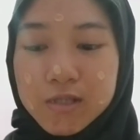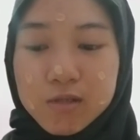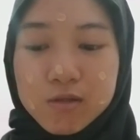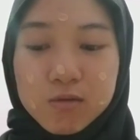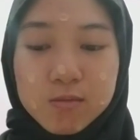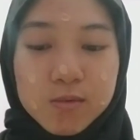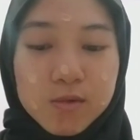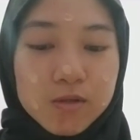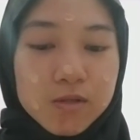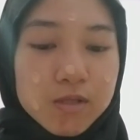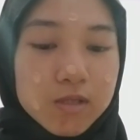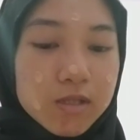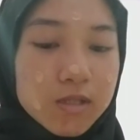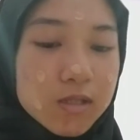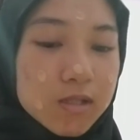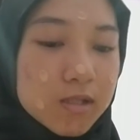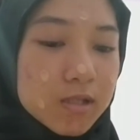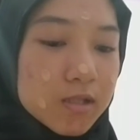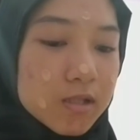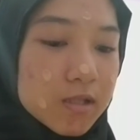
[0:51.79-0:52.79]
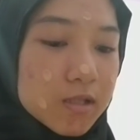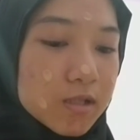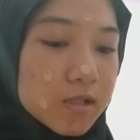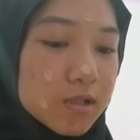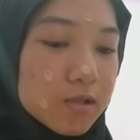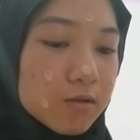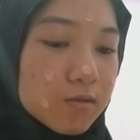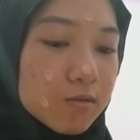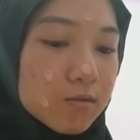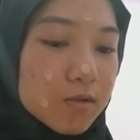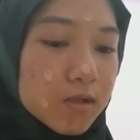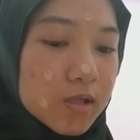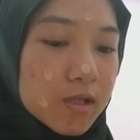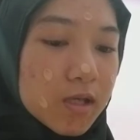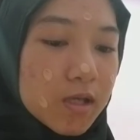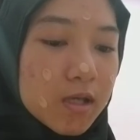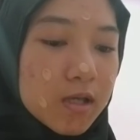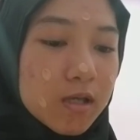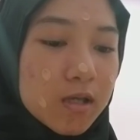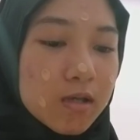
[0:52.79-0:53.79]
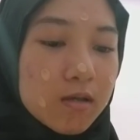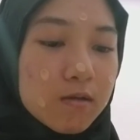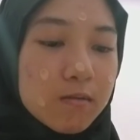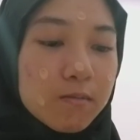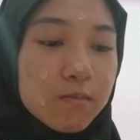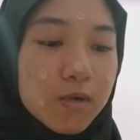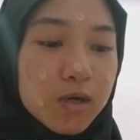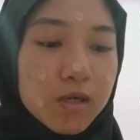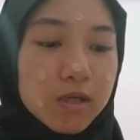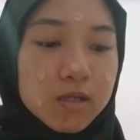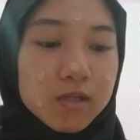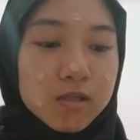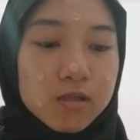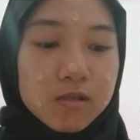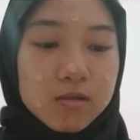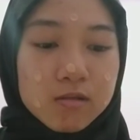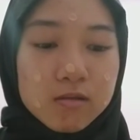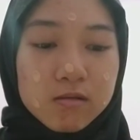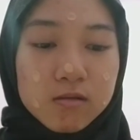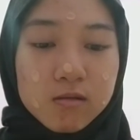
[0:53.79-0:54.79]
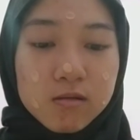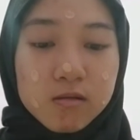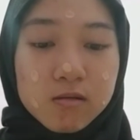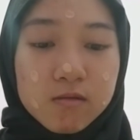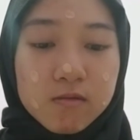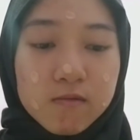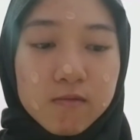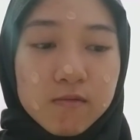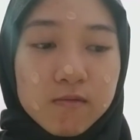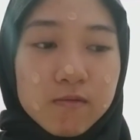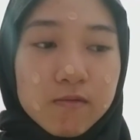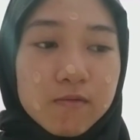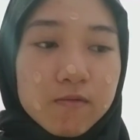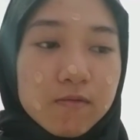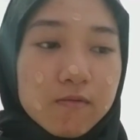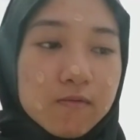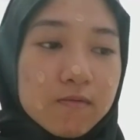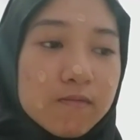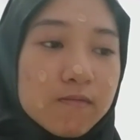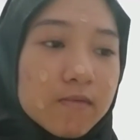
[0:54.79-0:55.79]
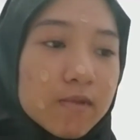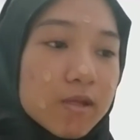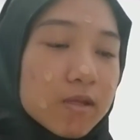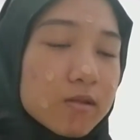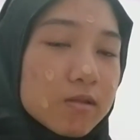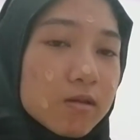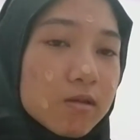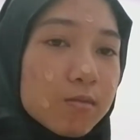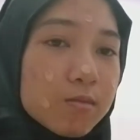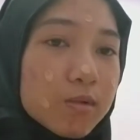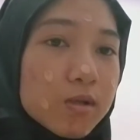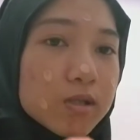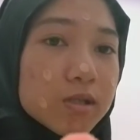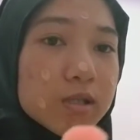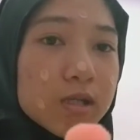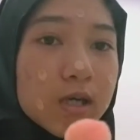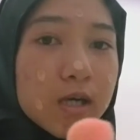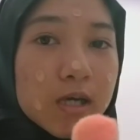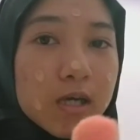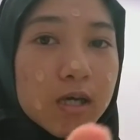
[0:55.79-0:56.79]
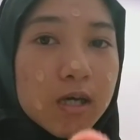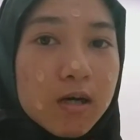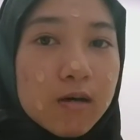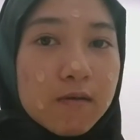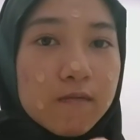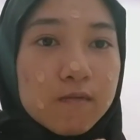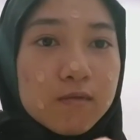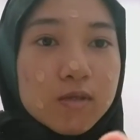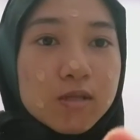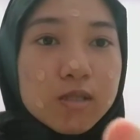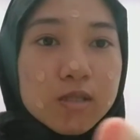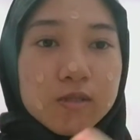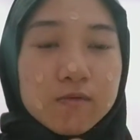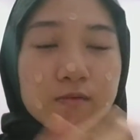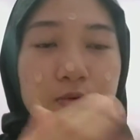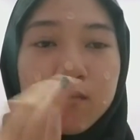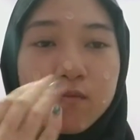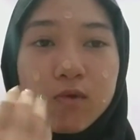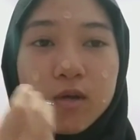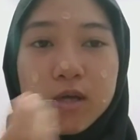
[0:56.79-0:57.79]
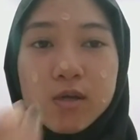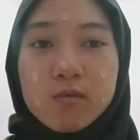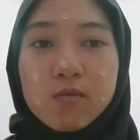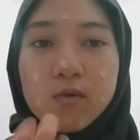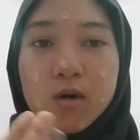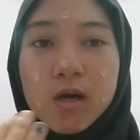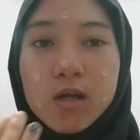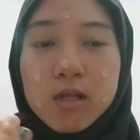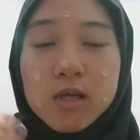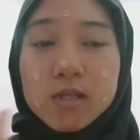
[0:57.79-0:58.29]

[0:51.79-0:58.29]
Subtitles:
To be honest, this is the only brush or flat top brush that I have, which is my Wet n Wild.